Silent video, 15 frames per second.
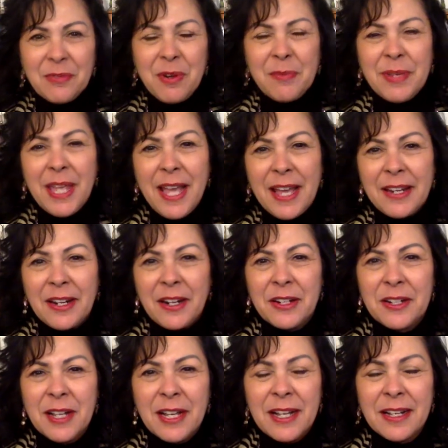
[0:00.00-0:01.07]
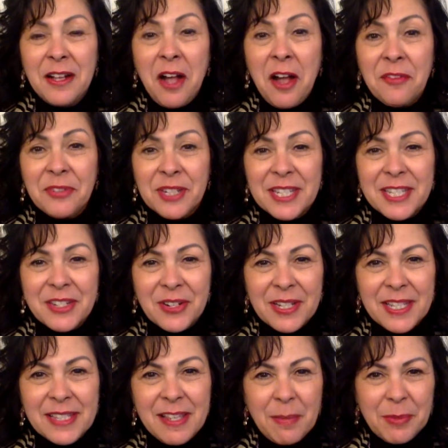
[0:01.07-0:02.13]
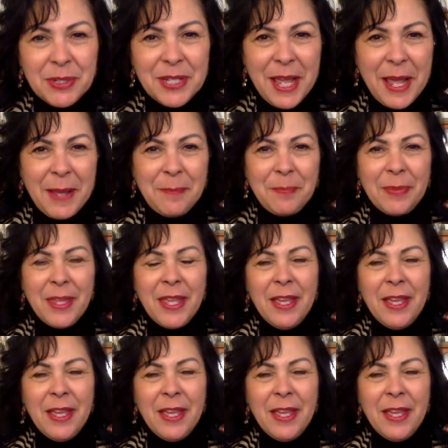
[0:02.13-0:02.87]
when we had our conference during the summertime